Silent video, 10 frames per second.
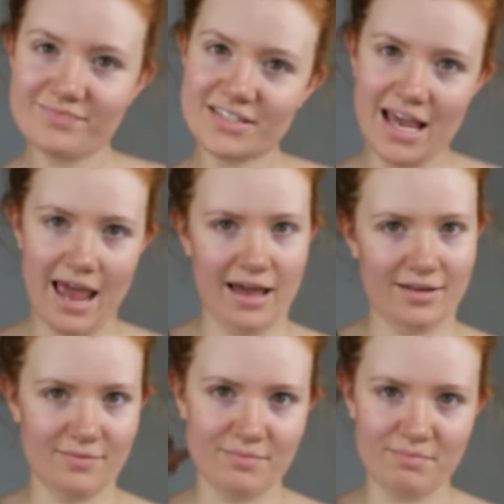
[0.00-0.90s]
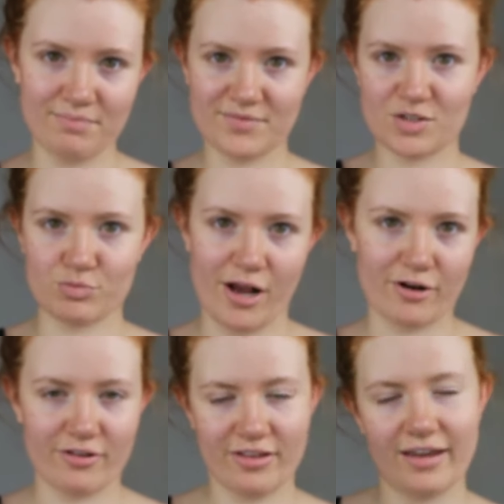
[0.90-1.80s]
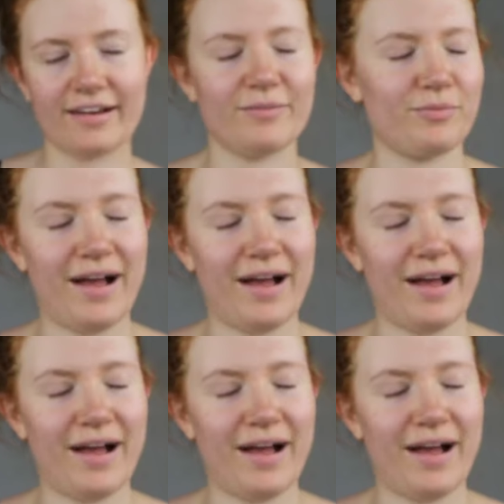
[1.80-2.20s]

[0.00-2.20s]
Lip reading: tan spreader thing.